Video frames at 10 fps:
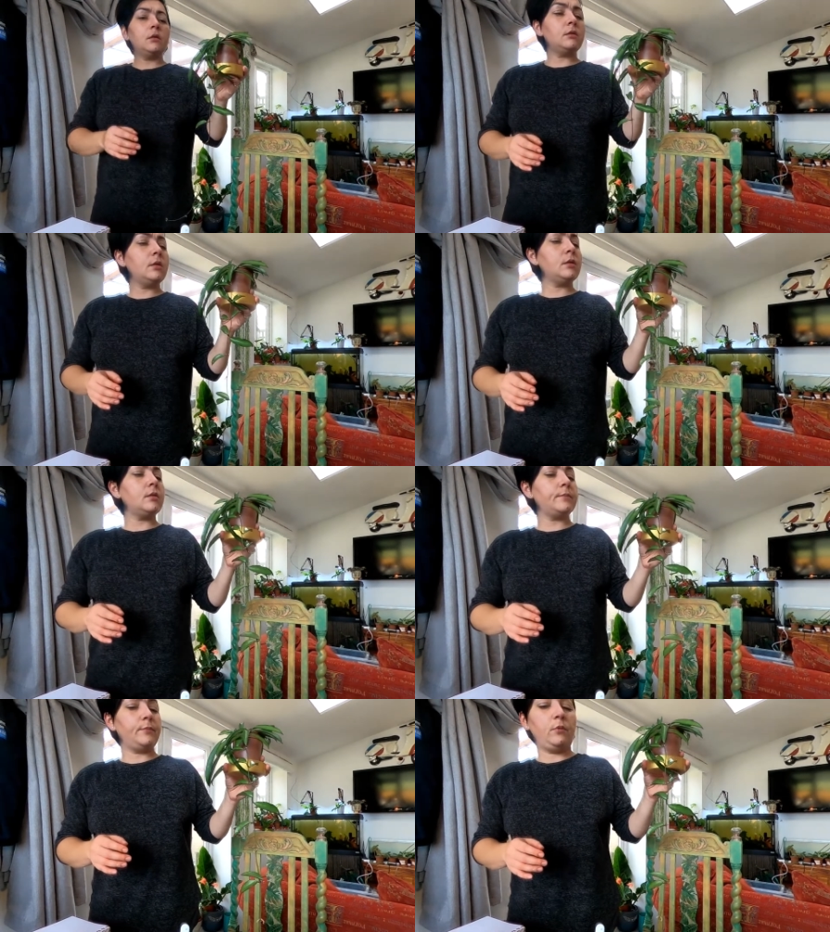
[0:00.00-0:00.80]
This
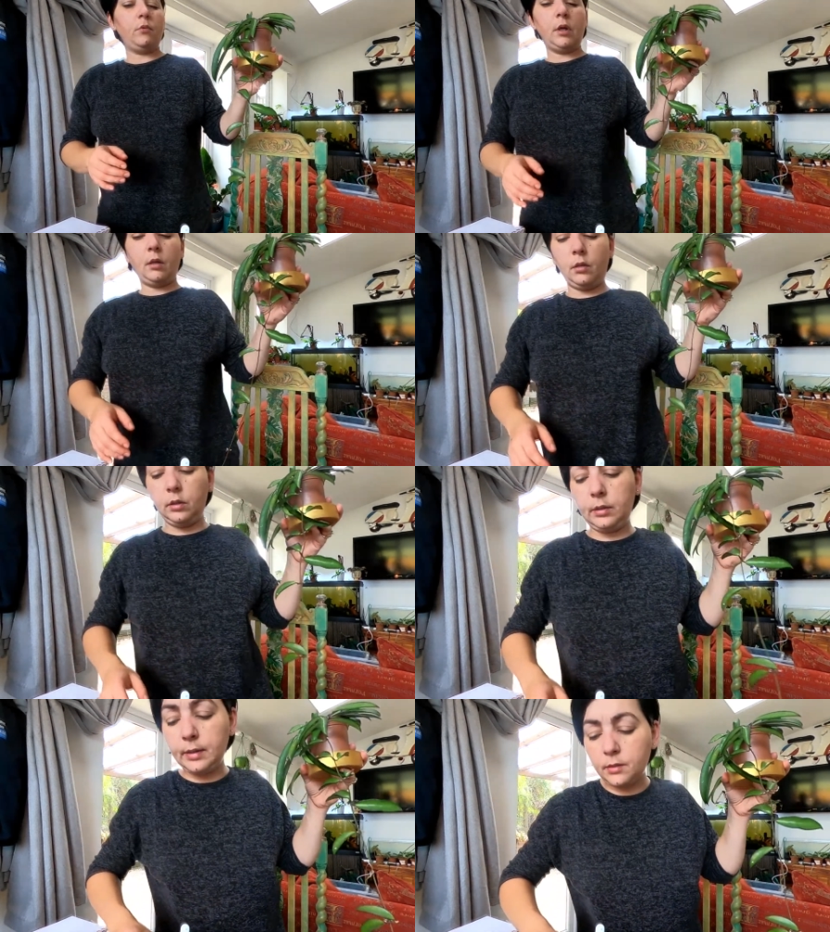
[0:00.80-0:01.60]
is, well,
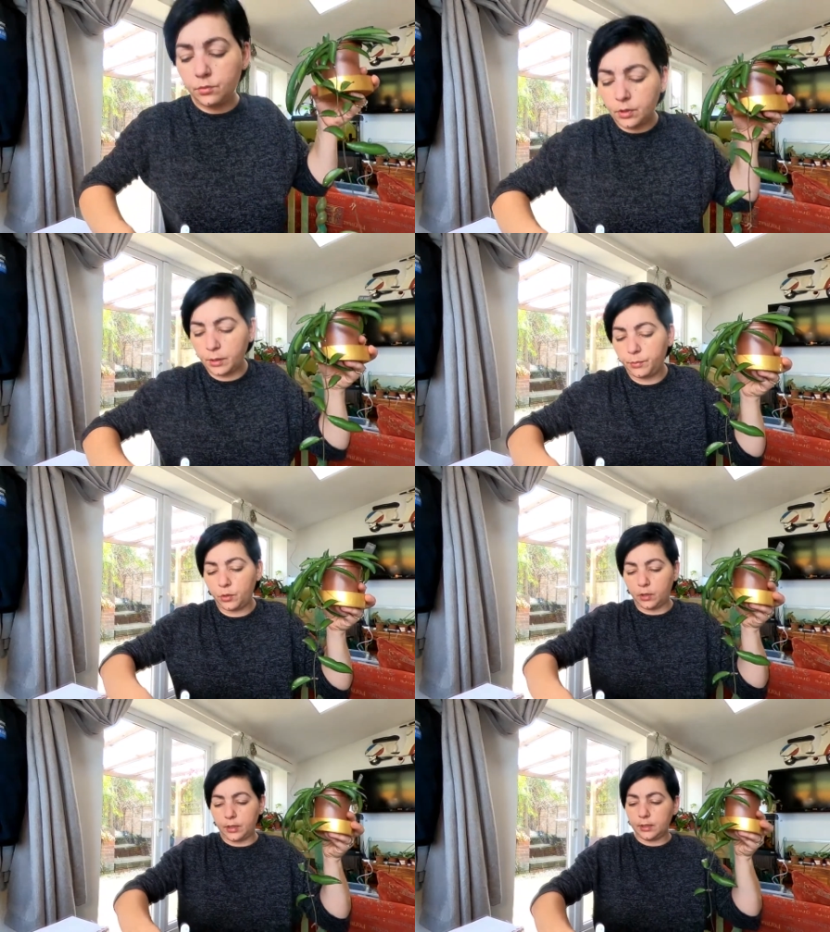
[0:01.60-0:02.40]
at least when I
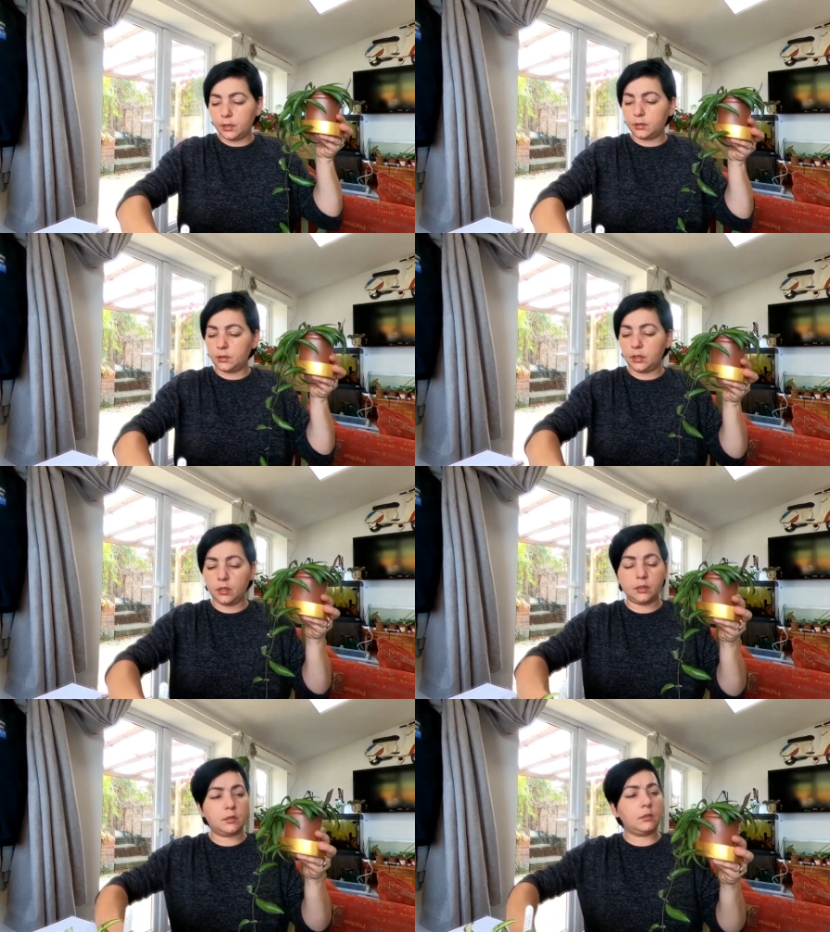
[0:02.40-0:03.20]
bought it,
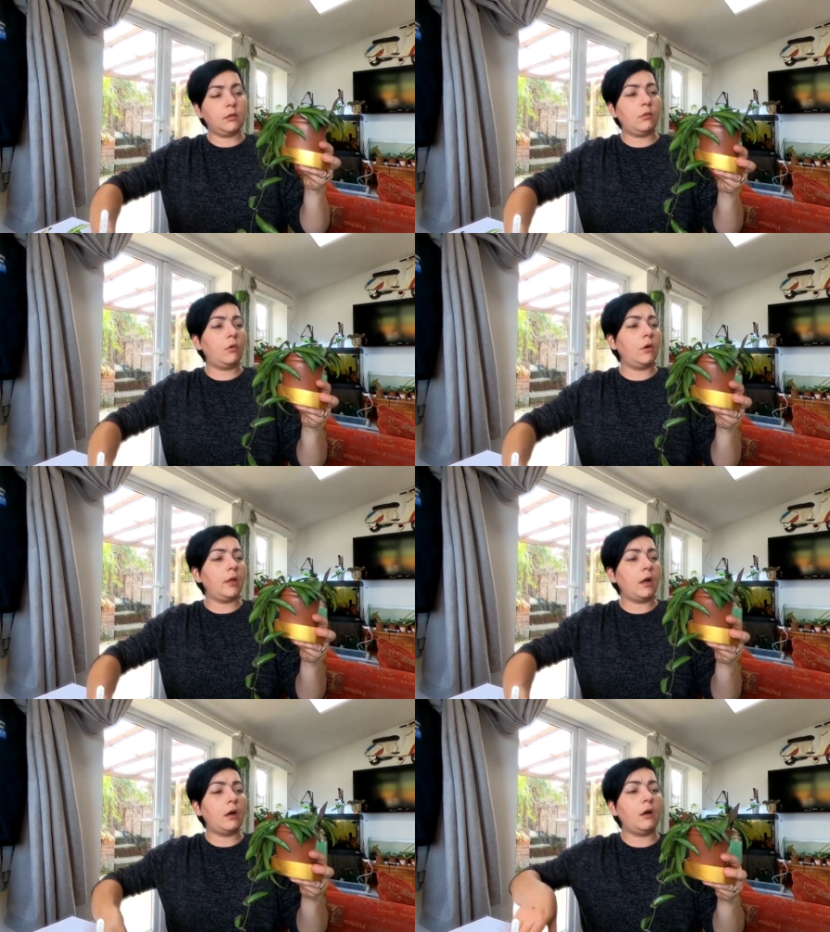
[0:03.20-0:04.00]
it's the
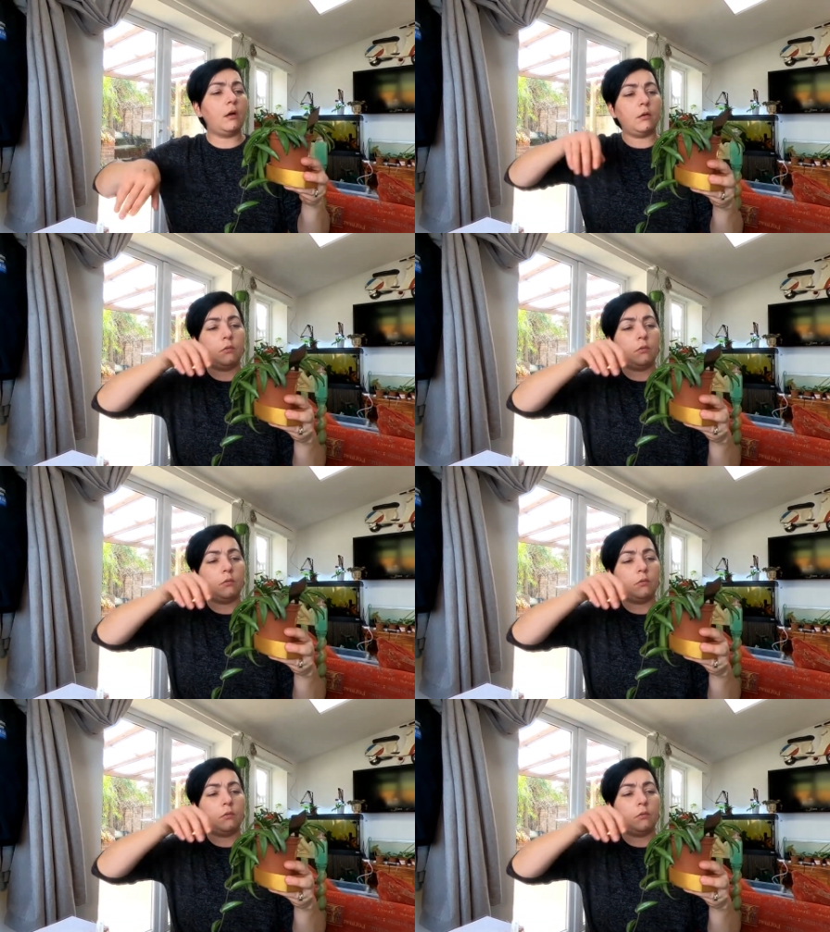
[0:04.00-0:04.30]
Hoya